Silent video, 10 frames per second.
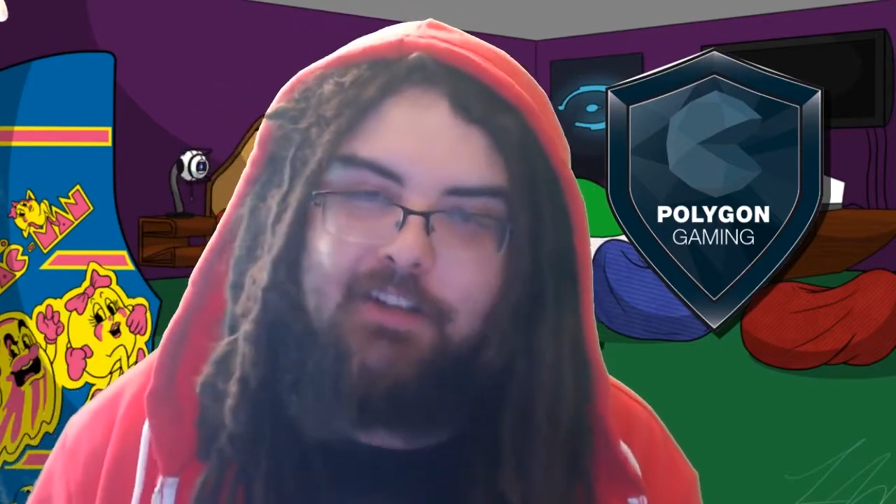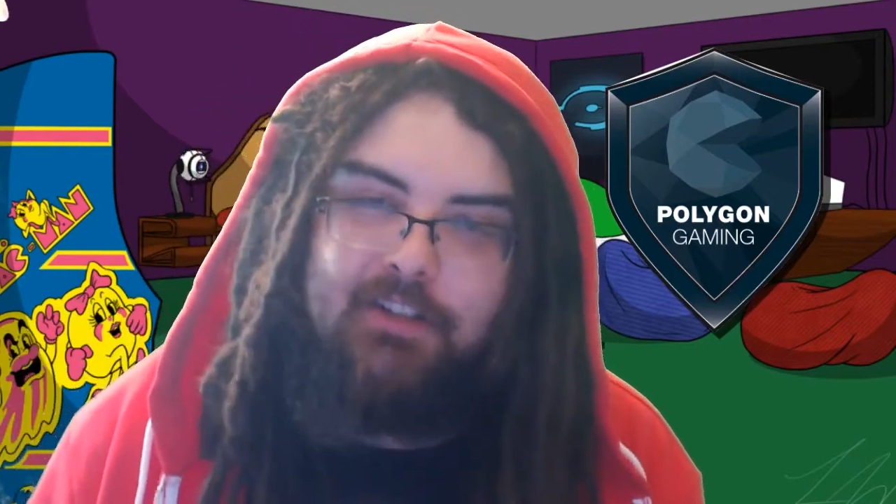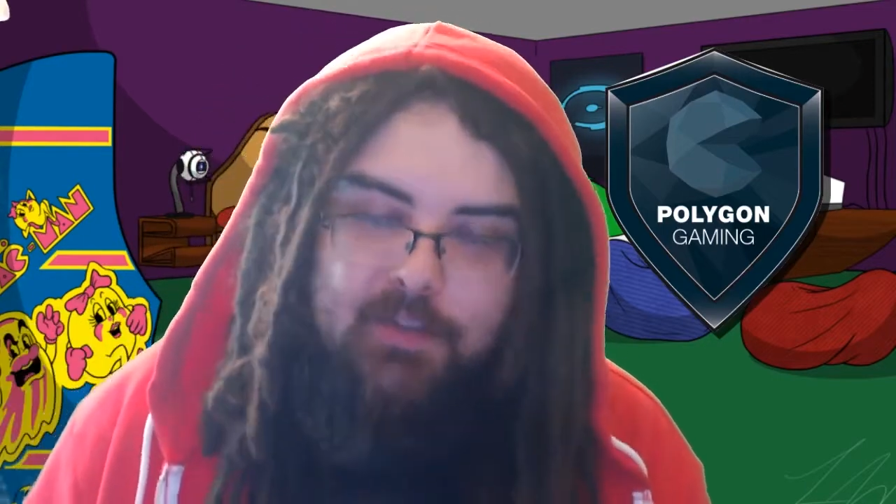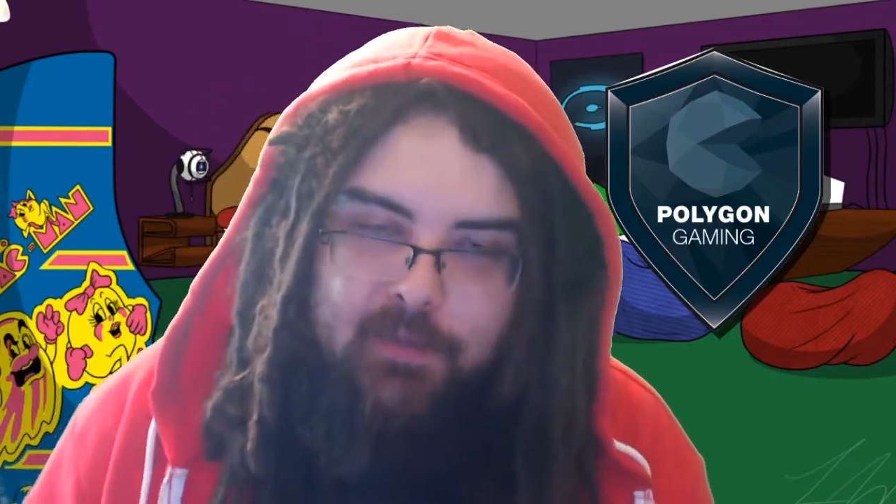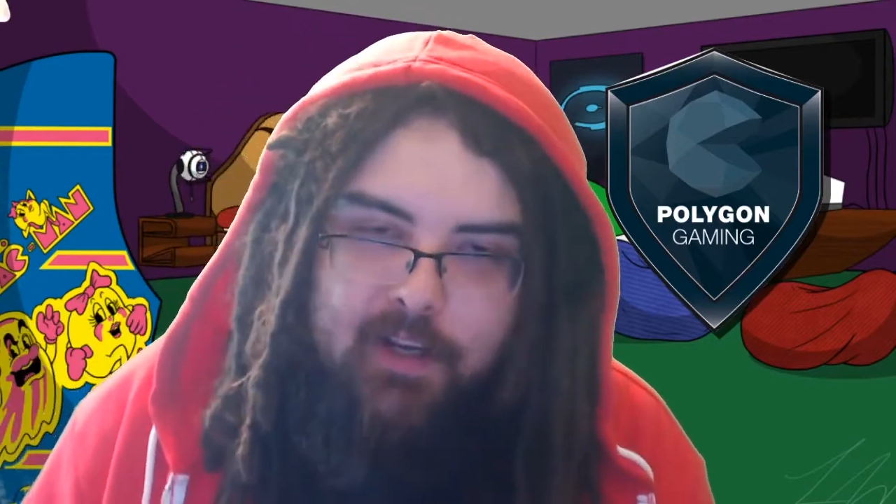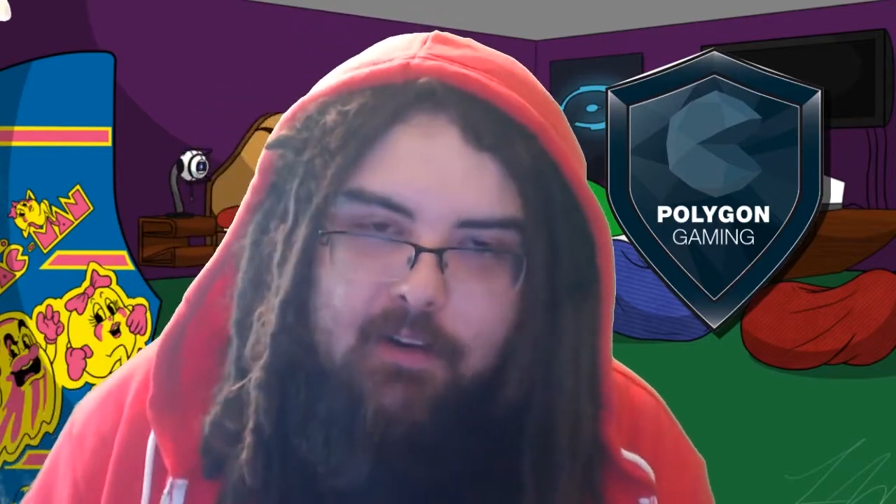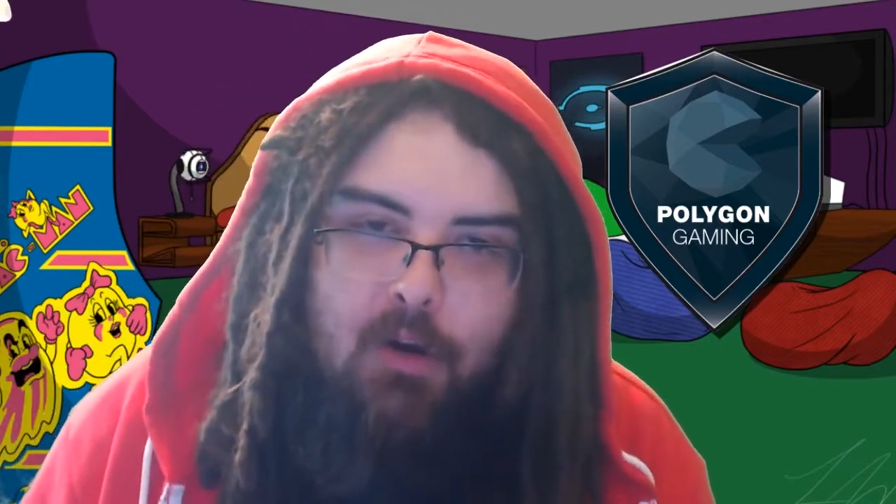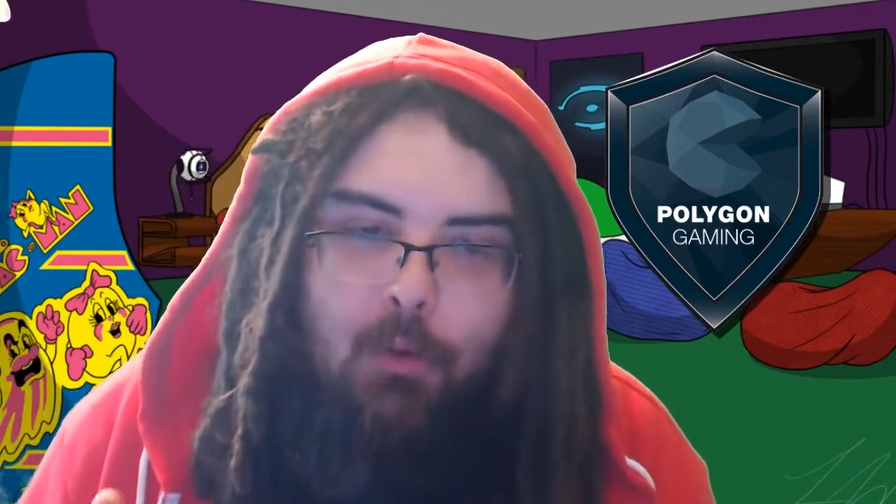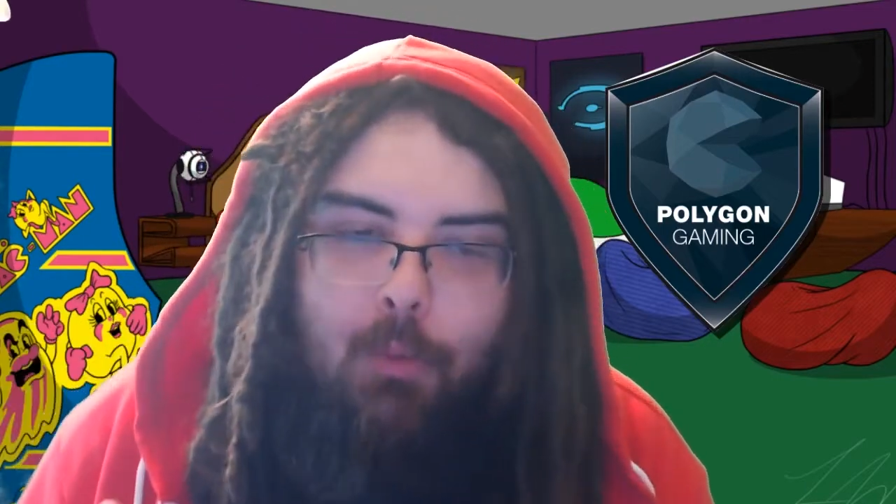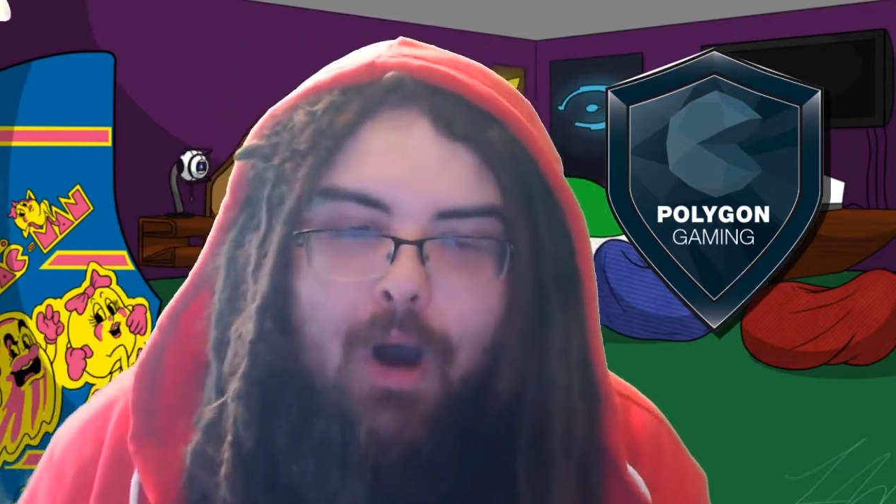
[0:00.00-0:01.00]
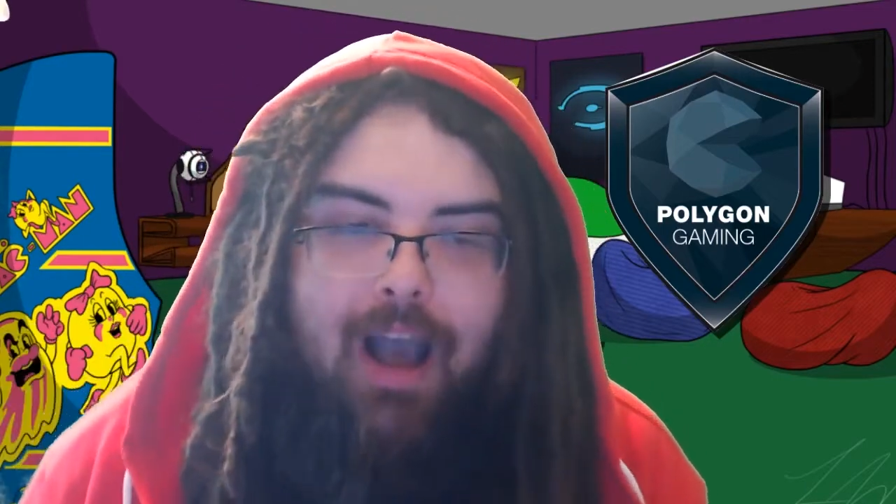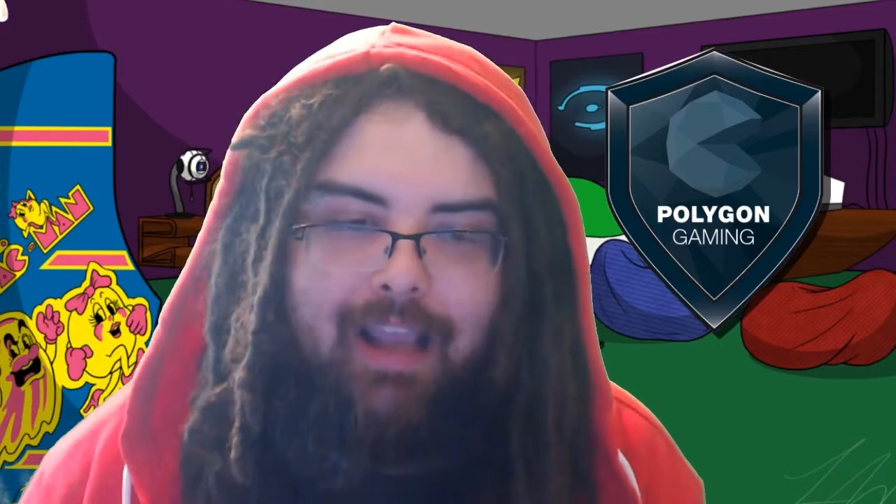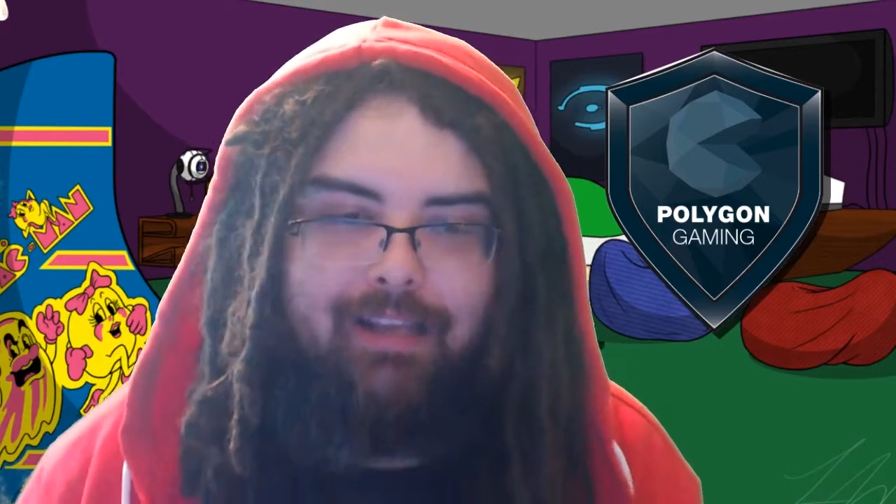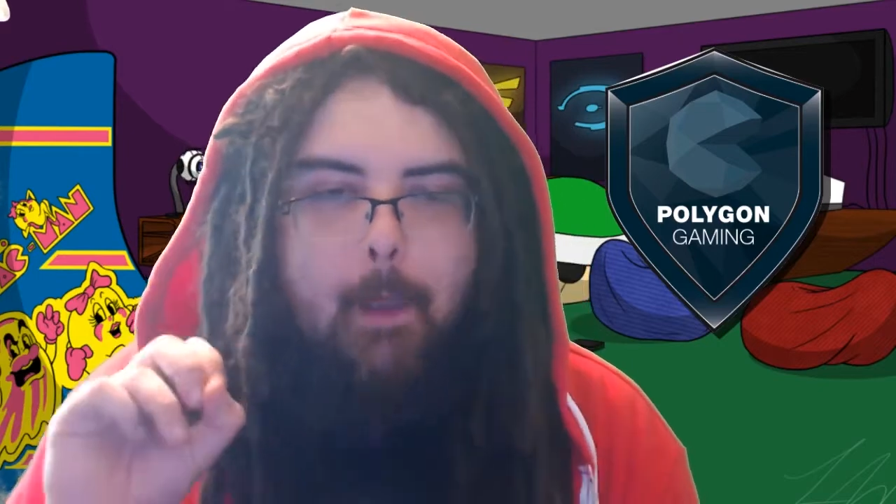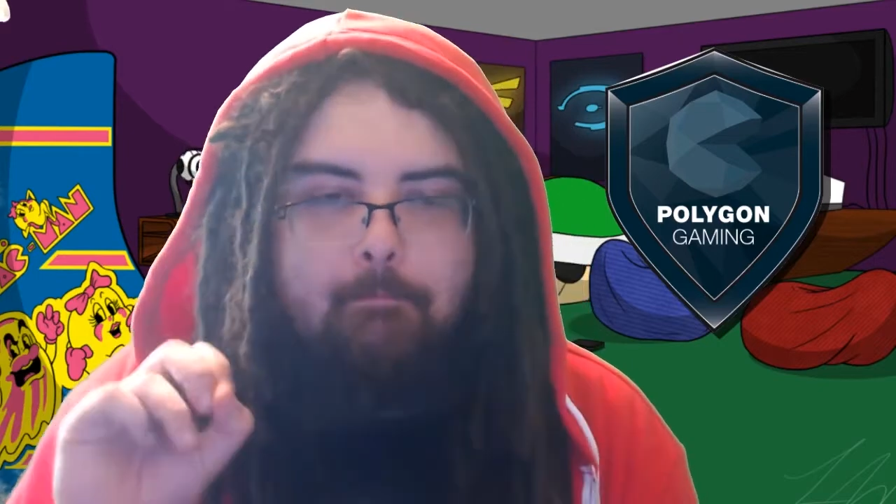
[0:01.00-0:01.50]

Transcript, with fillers: Just figure out why.